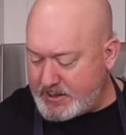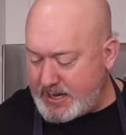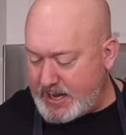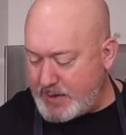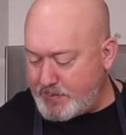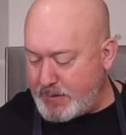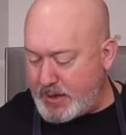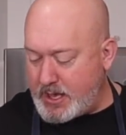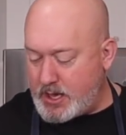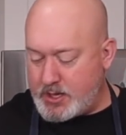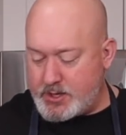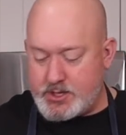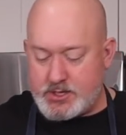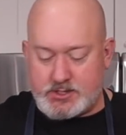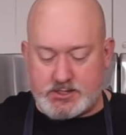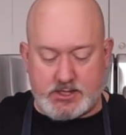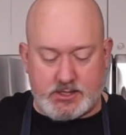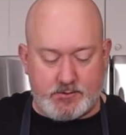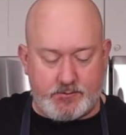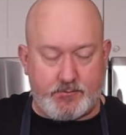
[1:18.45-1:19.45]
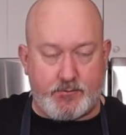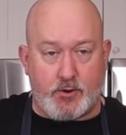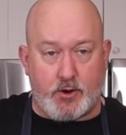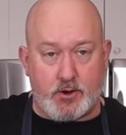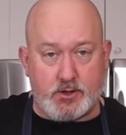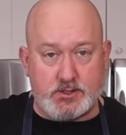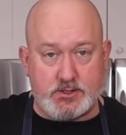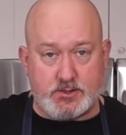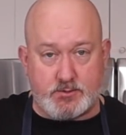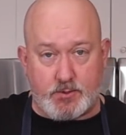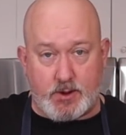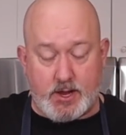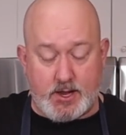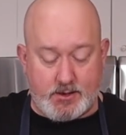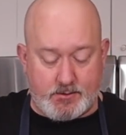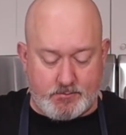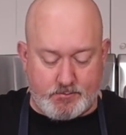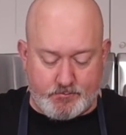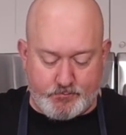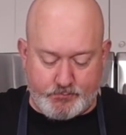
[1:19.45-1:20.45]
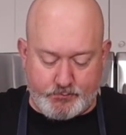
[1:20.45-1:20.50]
gonna add my onions in first, right?